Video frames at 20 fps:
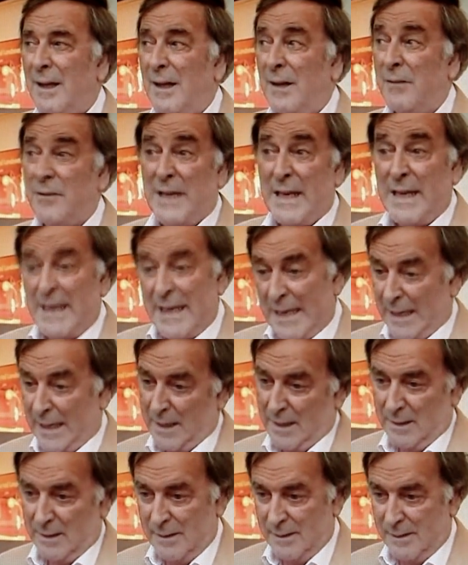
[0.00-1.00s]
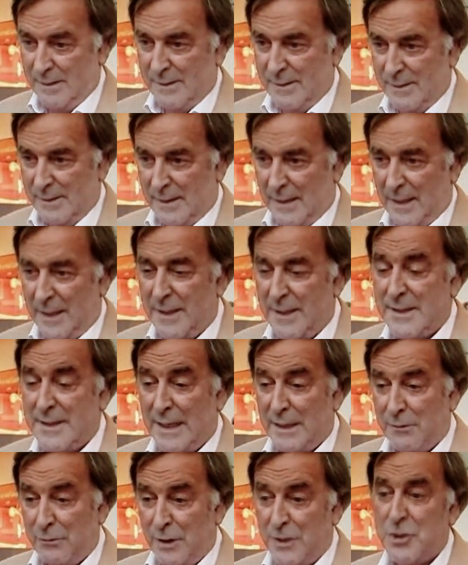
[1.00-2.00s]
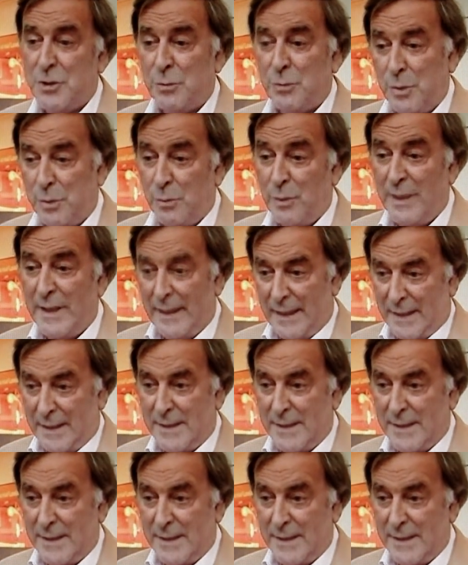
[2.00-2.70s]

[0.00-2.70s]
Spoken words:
of the year, I said Russia would win